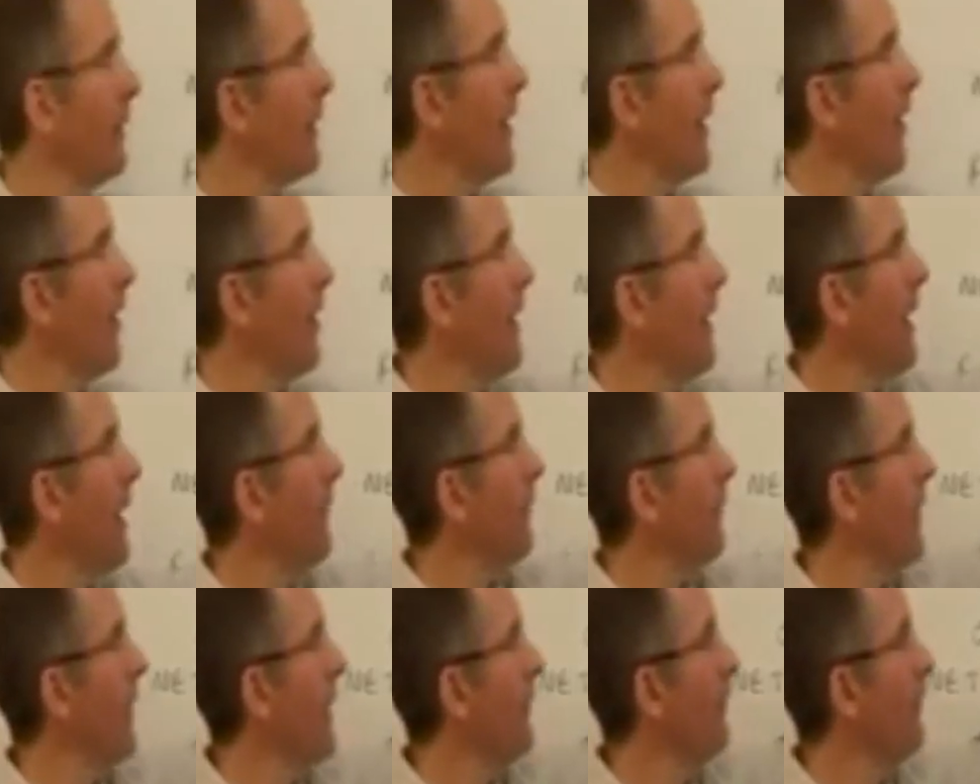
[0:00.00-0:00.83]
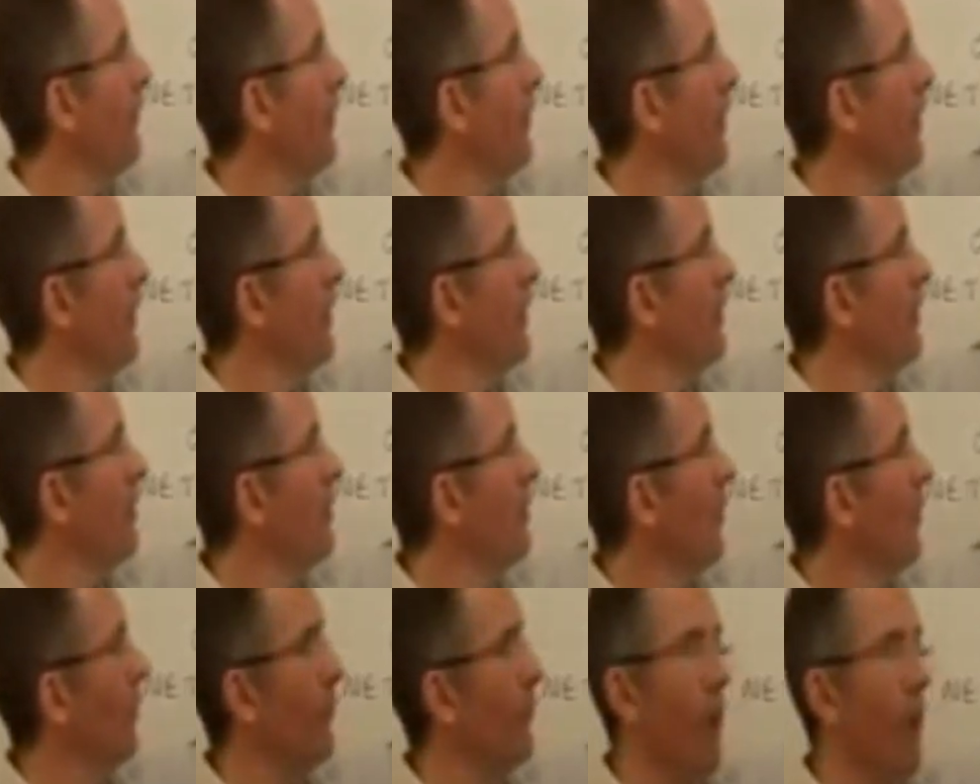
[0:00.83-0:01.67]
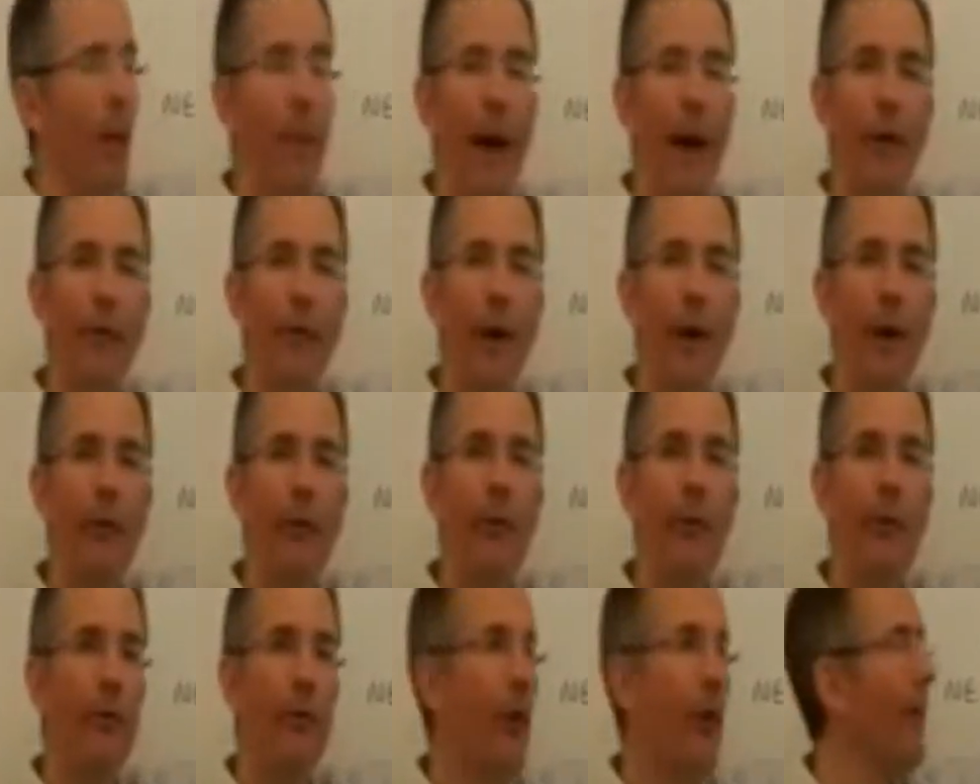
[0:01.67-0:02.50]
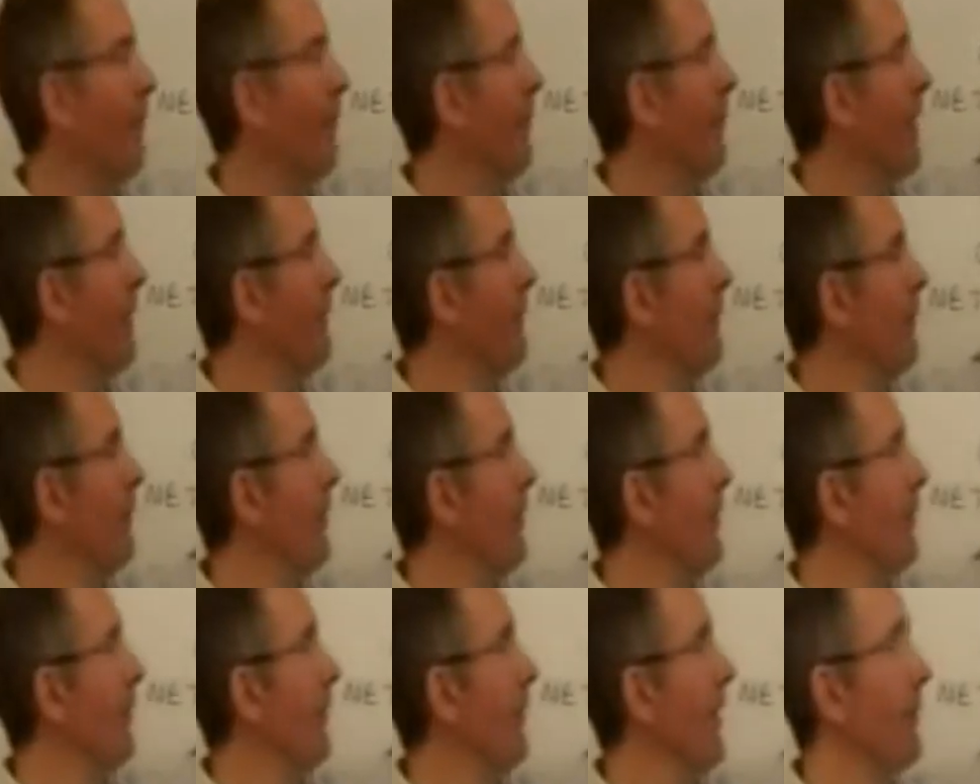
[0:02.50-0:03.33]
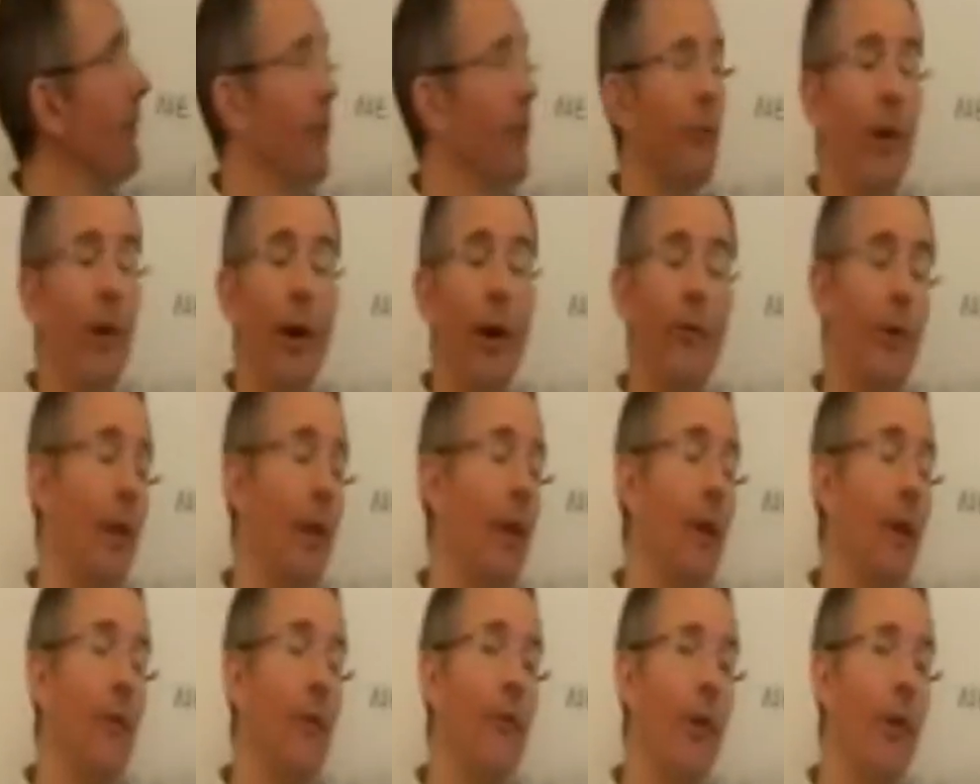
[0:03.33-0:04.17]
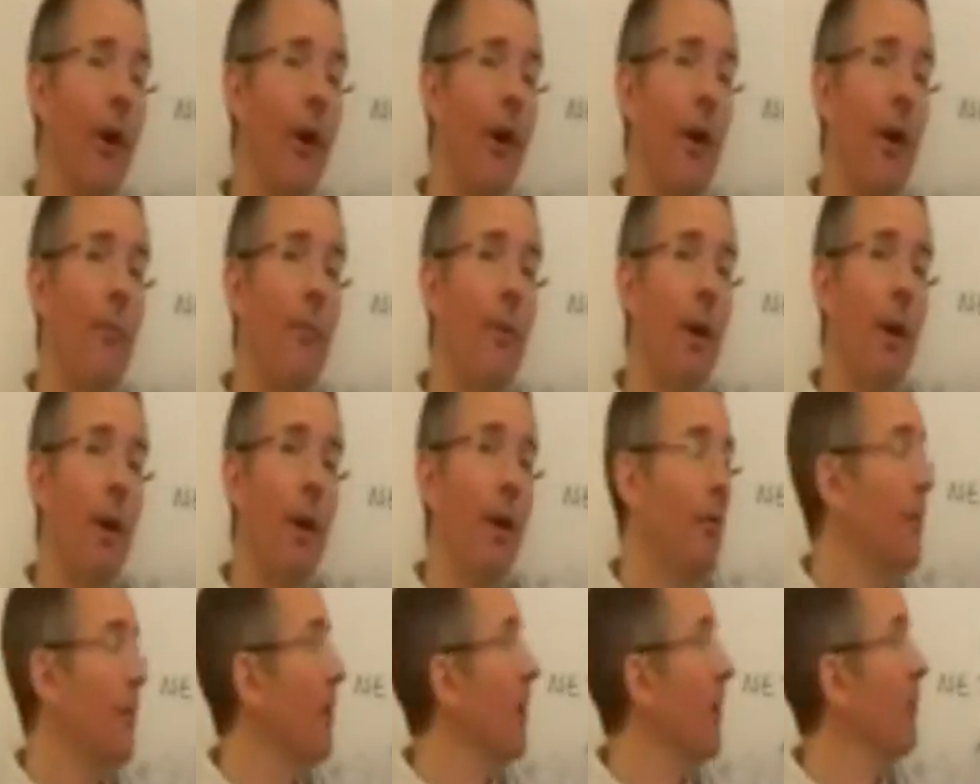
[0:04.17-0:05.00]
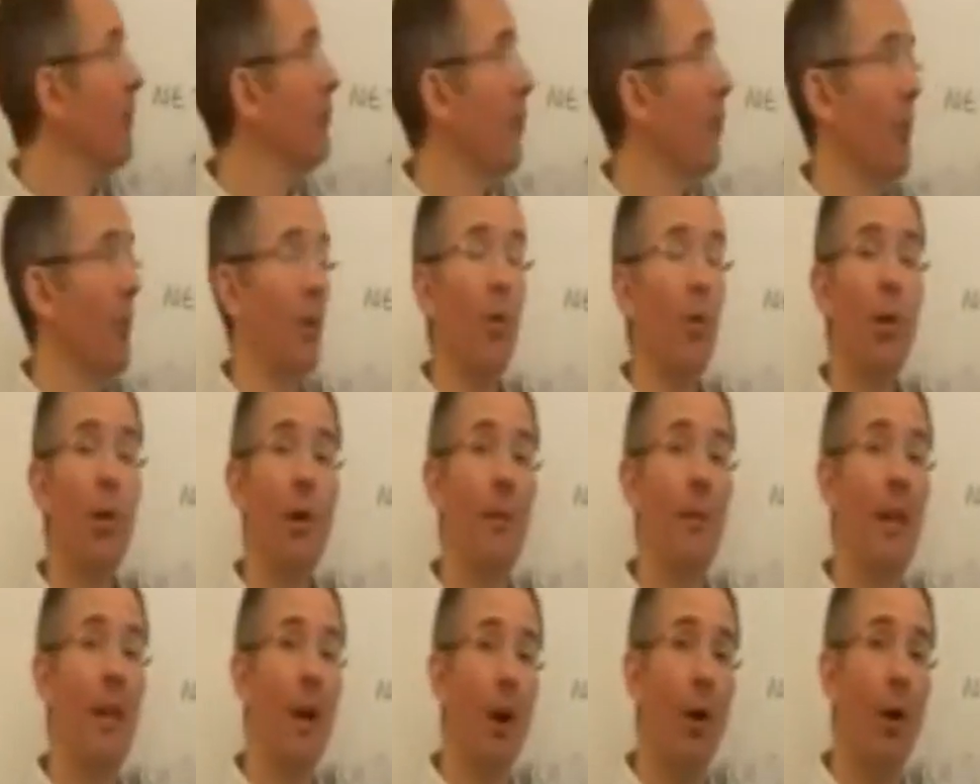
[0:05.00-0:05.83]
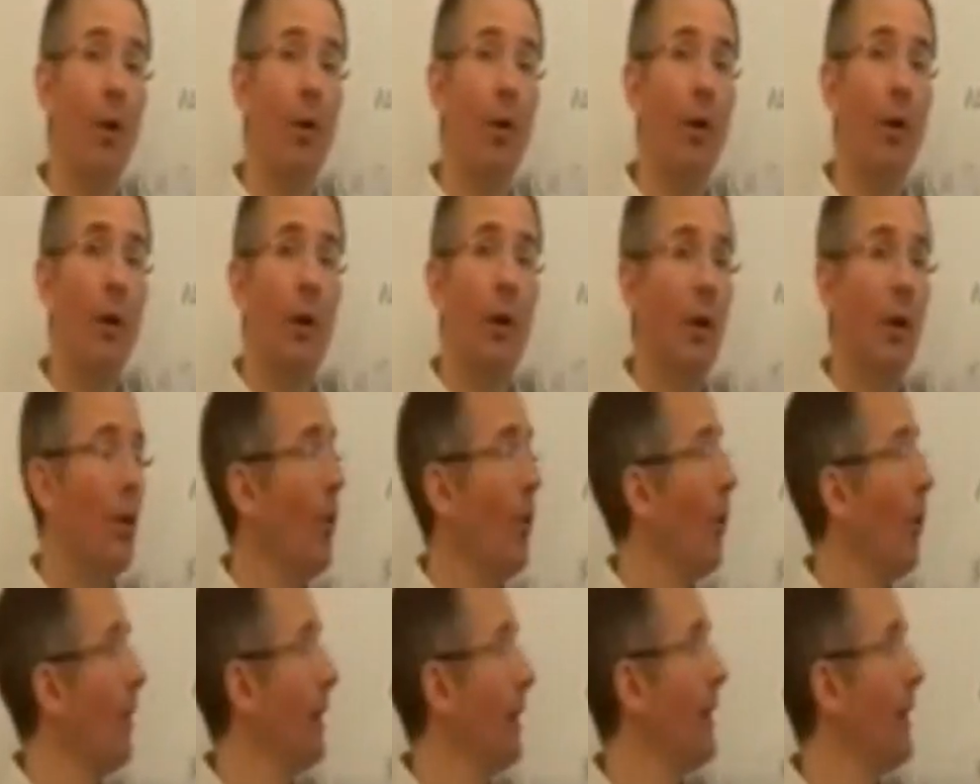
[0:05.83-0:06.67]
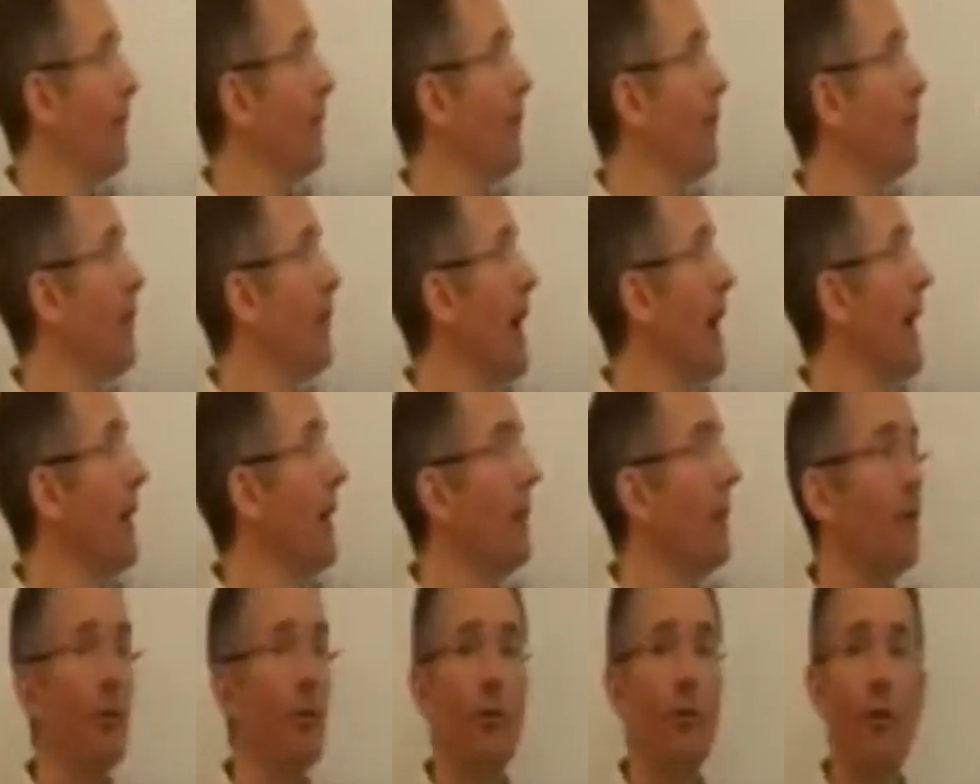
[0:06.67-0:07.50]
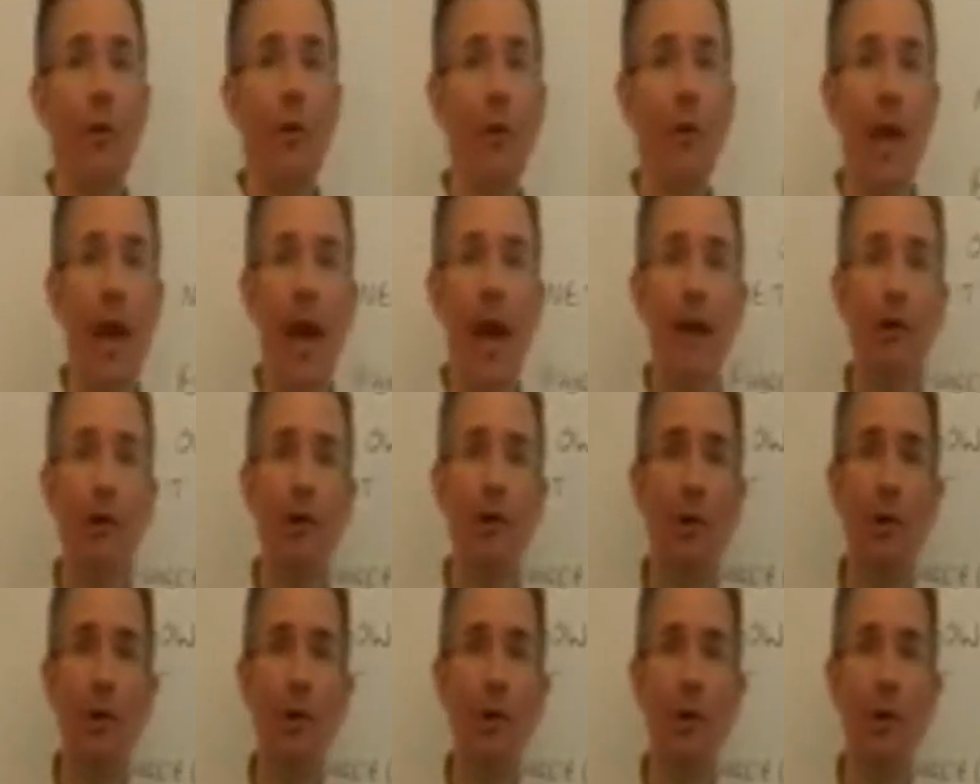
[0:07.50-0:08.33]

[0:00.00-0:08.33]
Current assets, short-term assets, the stuff that if you did this exercise in a year's time, it's probably all going to be gone, or at least have changed. So cash,